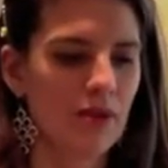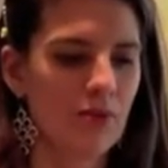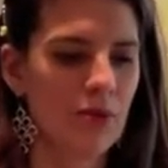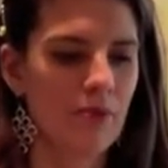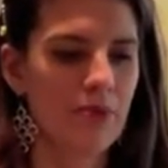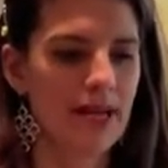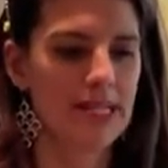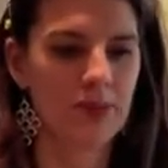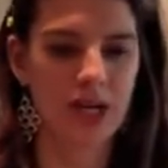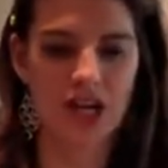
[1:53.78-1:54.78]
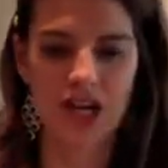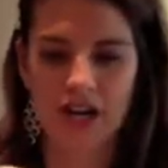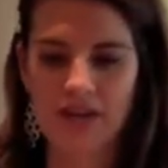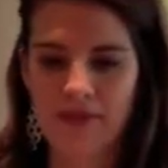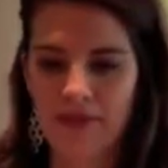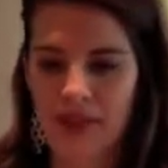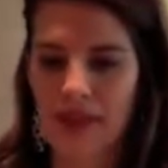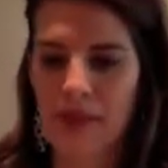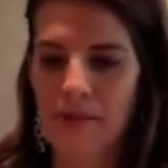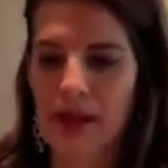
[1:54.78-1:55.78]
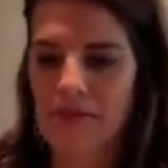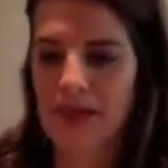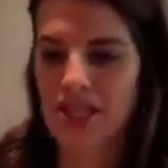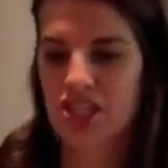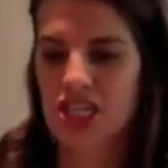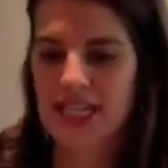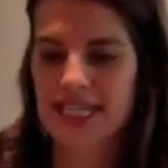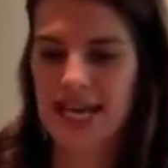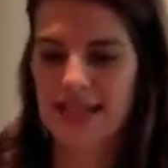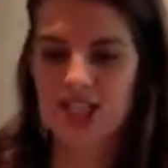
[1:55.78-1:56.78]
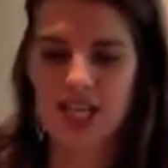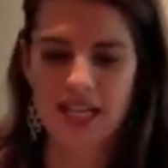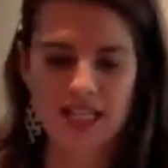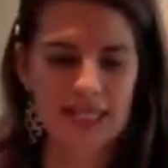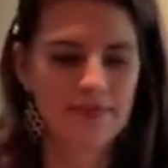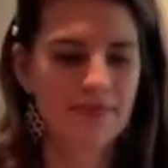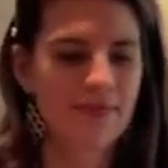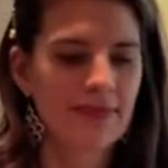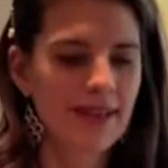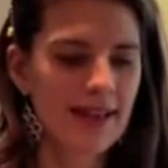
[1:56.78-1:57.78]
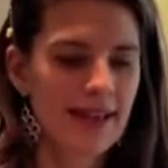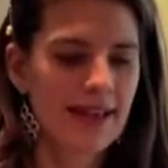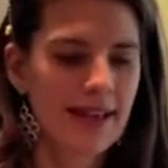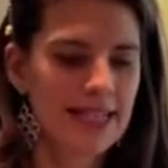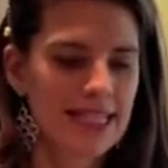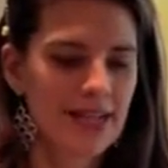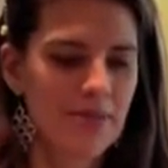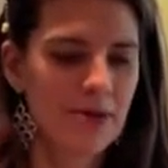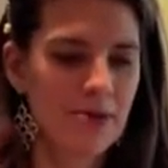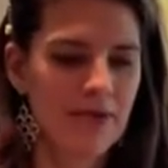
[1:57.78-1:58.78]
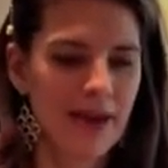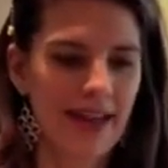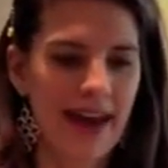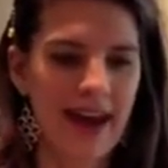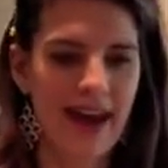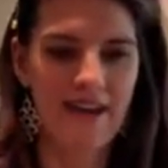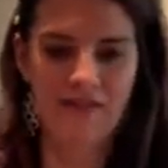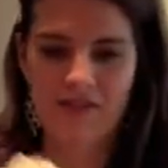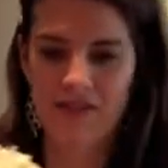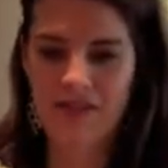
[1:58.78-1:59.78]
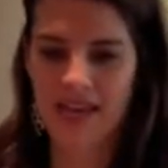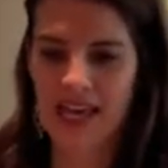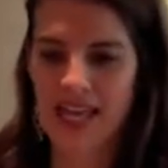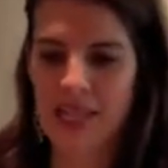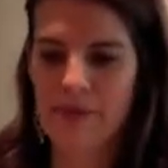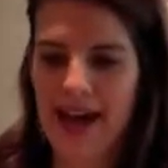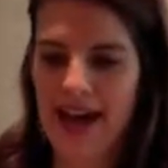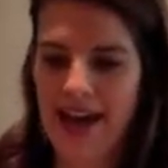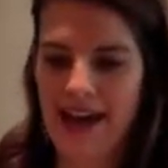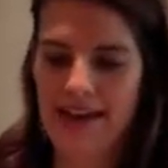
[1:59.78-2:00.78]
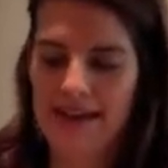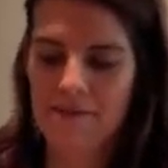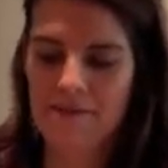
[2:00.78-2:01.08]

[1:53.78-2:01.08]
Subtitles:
won't bust while you're piping the cheese on the shells. So I'm going to put about half in the bag.